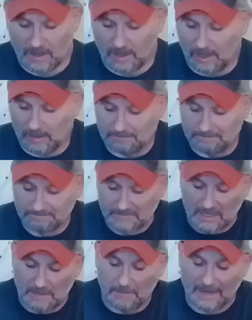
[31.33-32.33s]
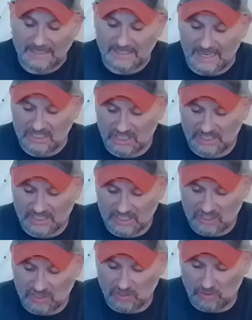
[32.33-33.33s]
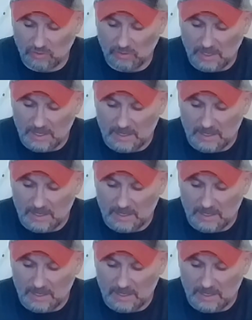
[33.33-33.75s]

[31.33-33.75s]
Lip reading: My intention is to